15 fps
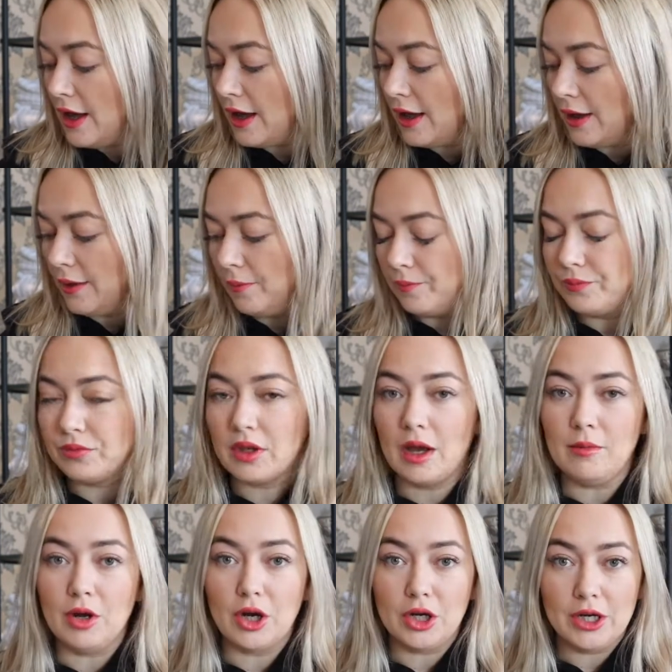
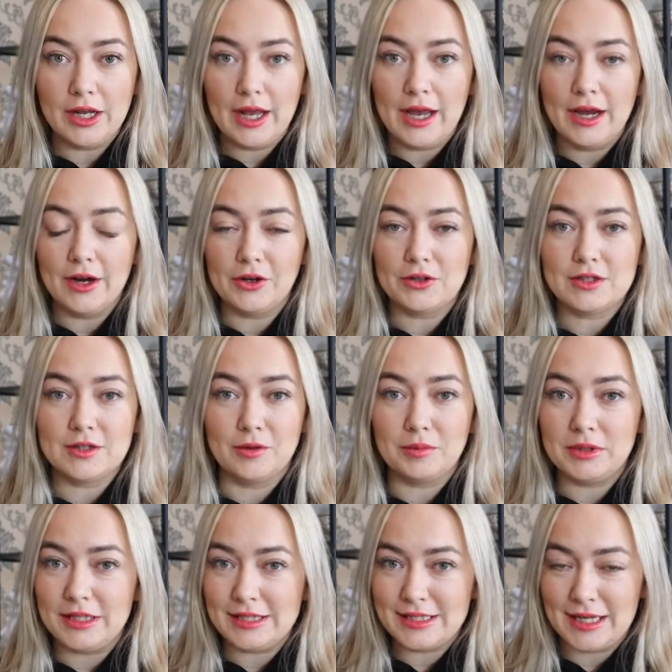I'm not good at hair, so
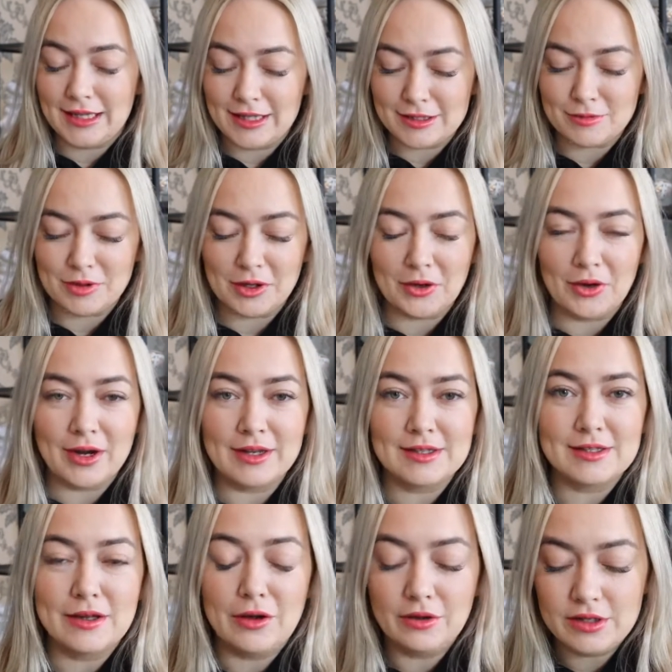please take this with a grain of
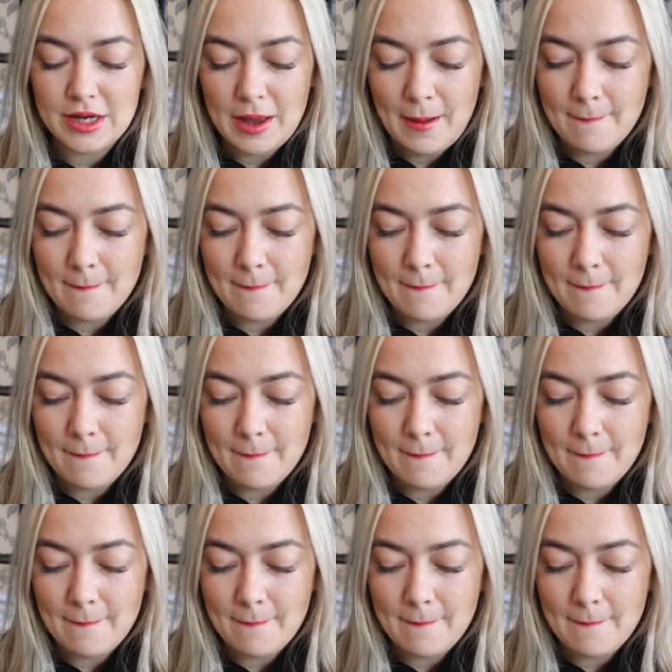salt,